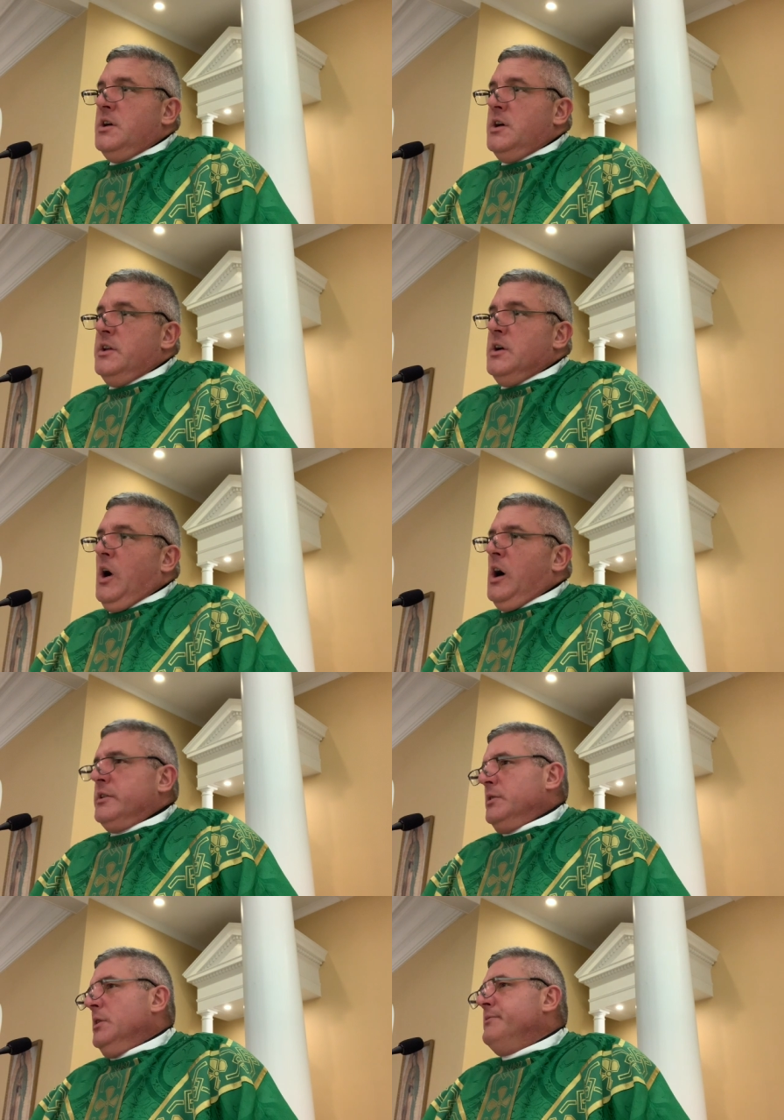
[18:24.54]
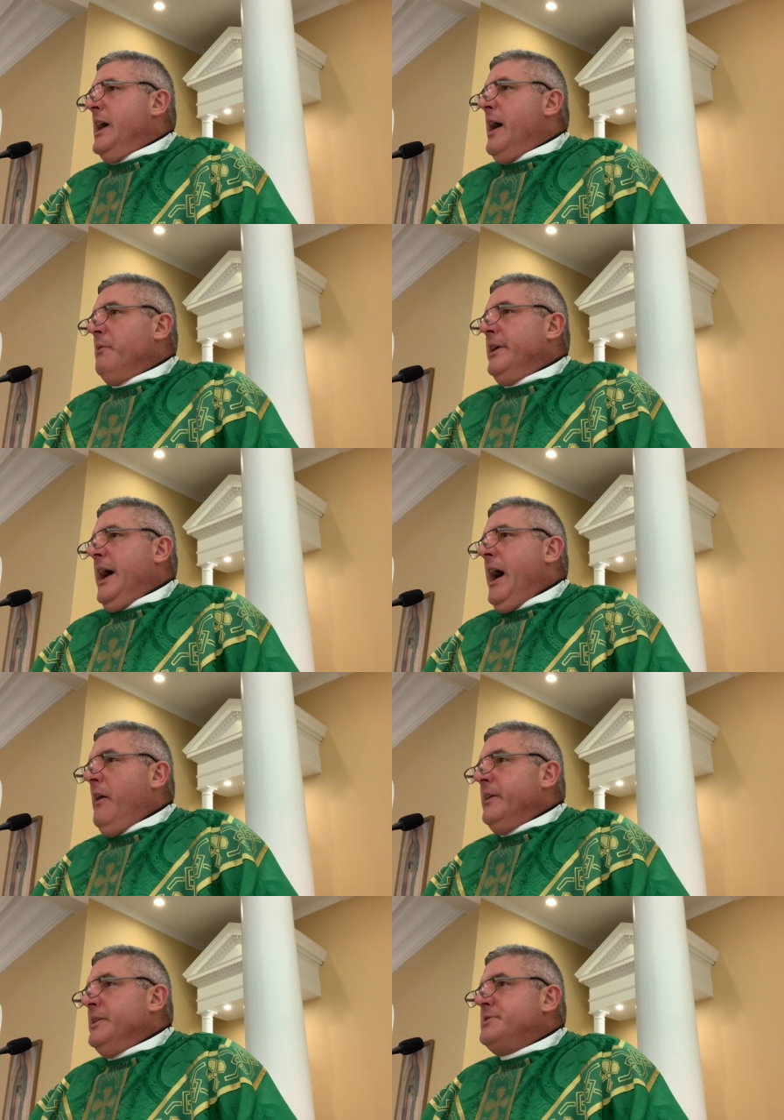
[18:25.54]
The author of that
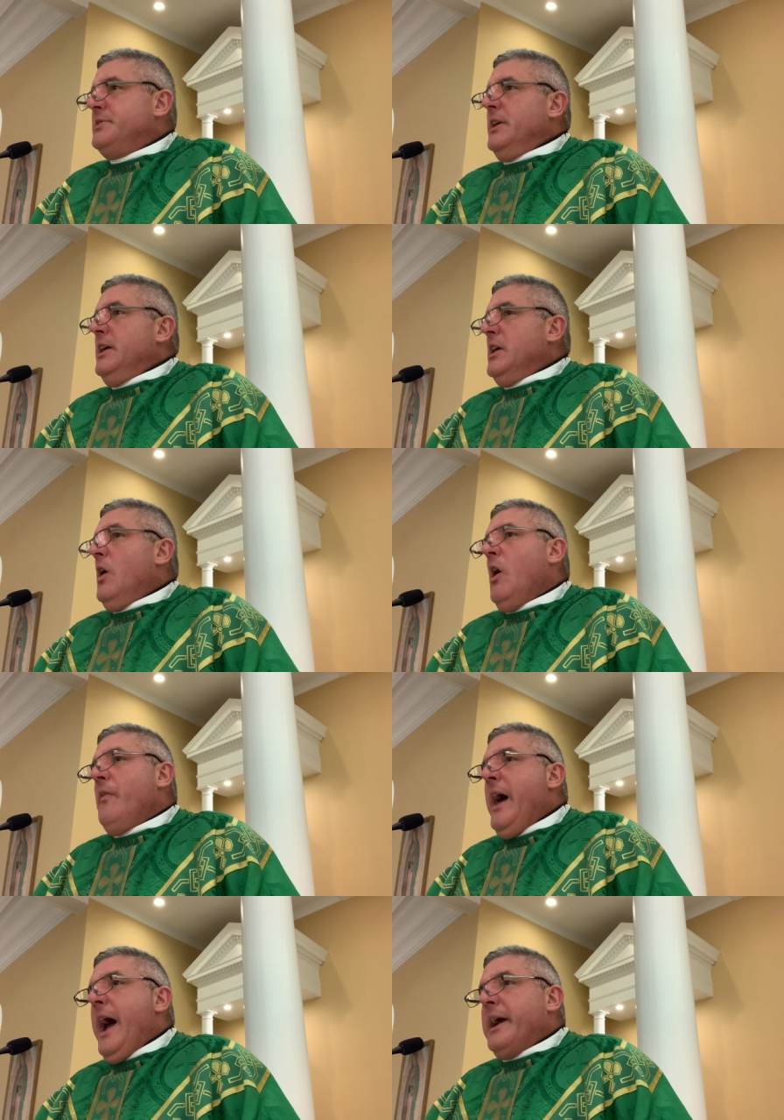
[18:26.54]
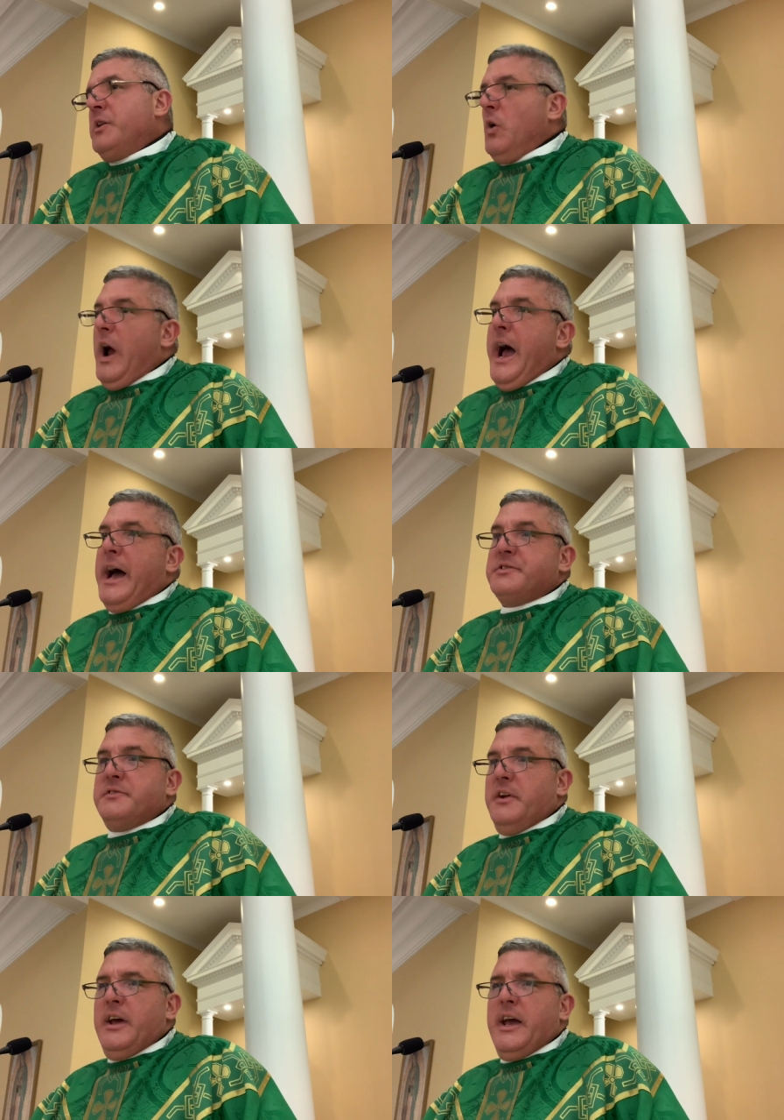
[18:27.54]
reality is sitting on that grass
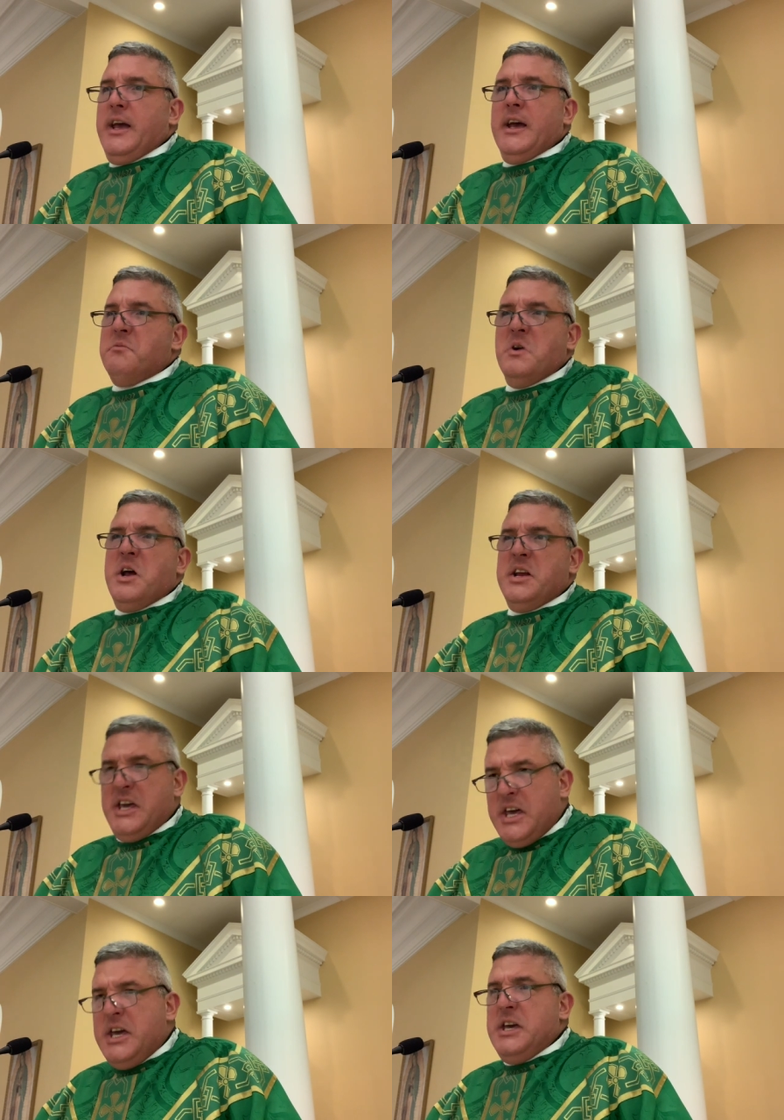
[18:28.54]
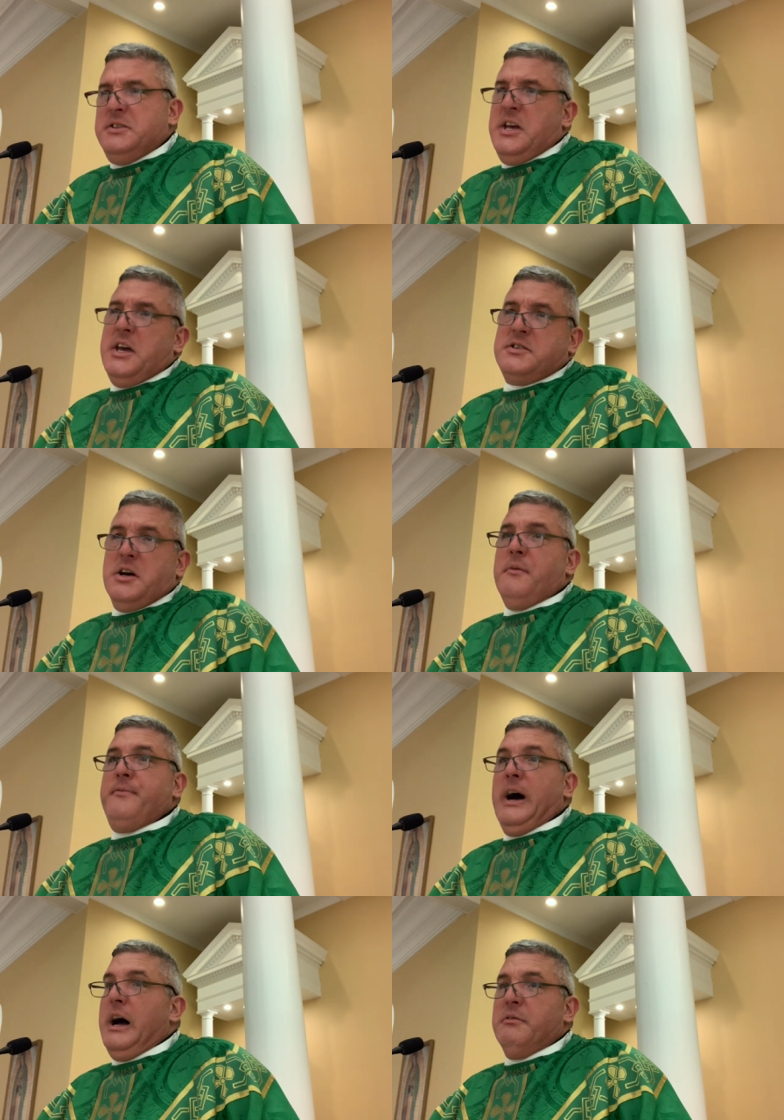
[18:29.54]
today, and when he takes up
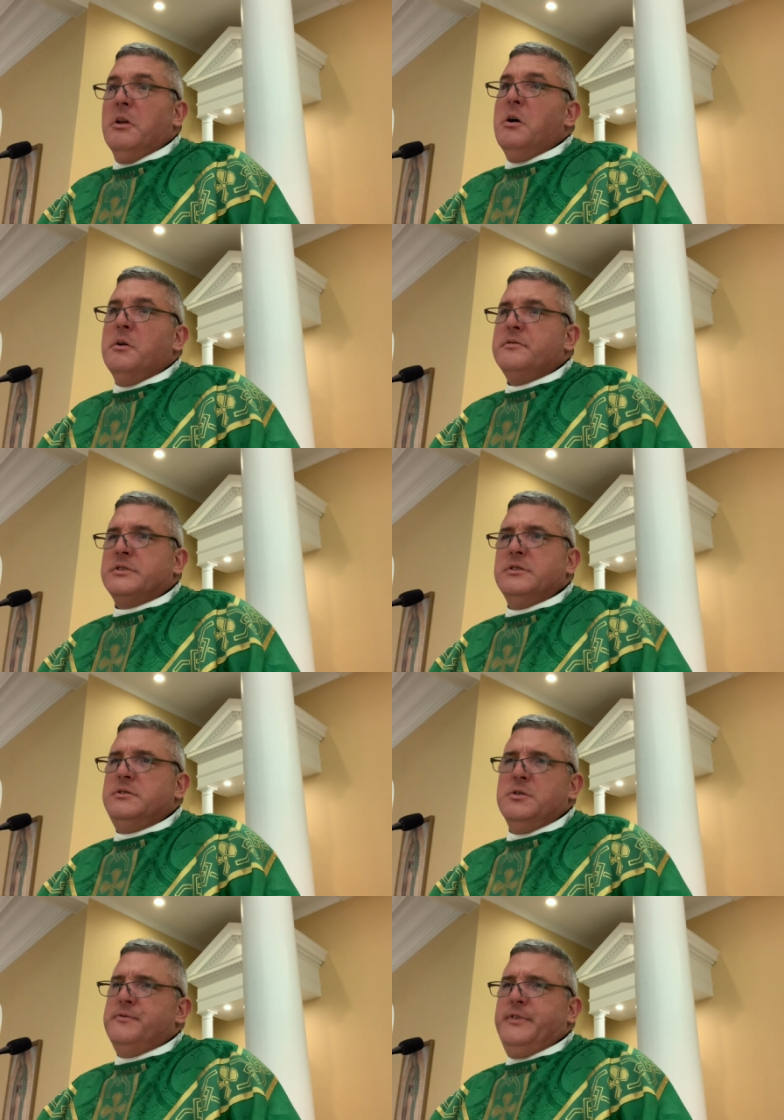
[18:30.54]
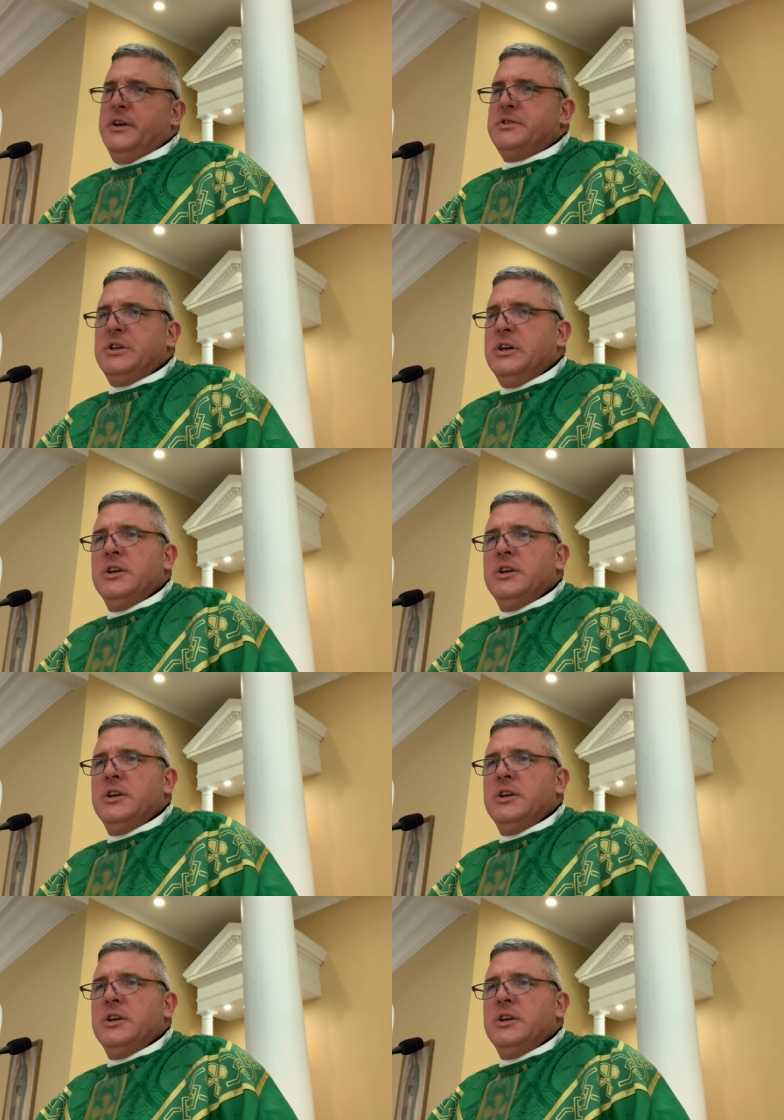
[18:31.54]
five loaves and two fish,